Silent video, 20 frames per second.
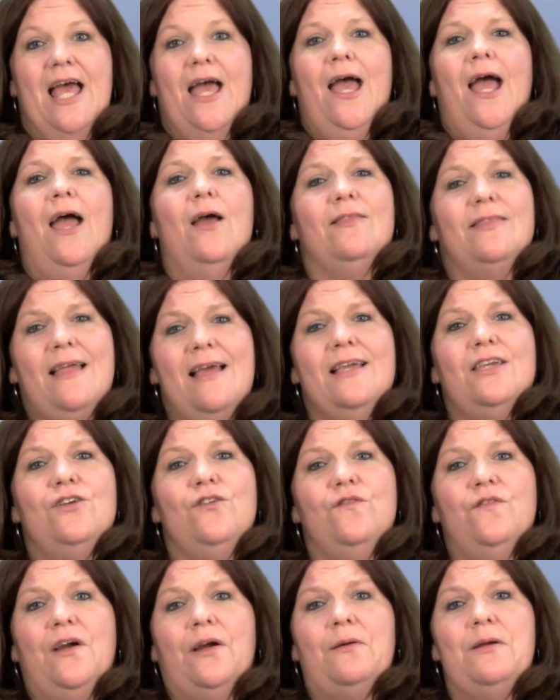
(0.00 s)
And thank
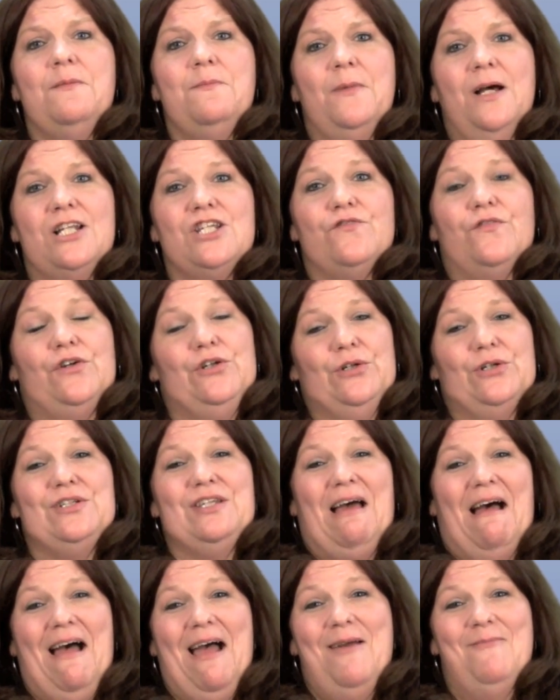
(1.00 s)
you very much for your
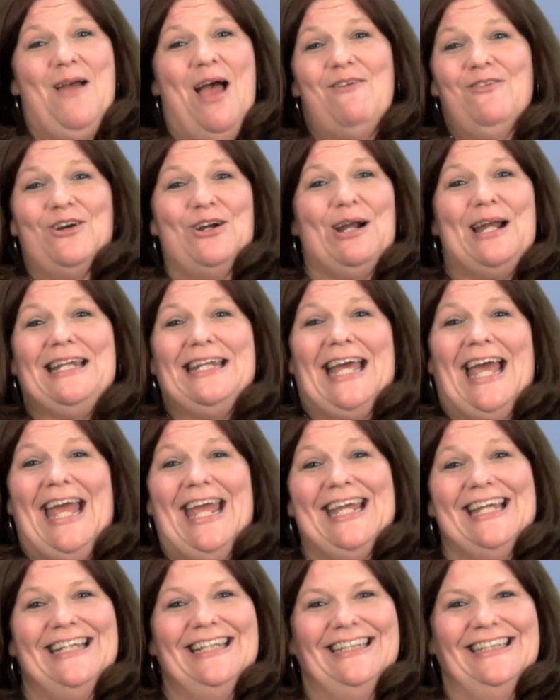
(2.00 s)
time. Have a great
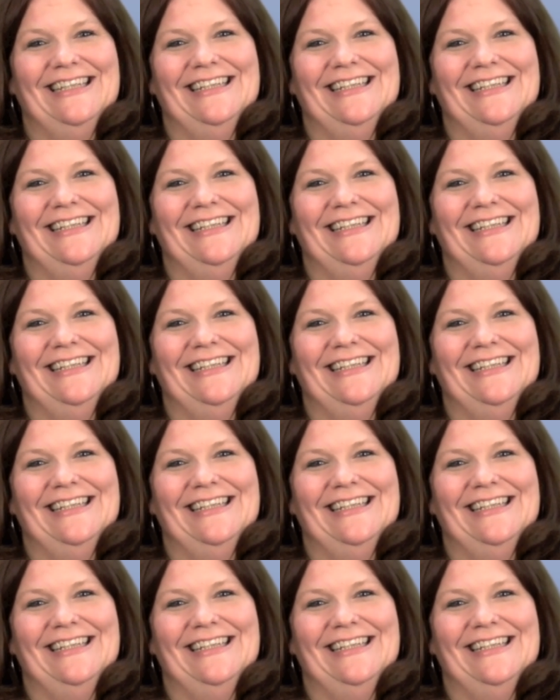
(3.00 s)
day.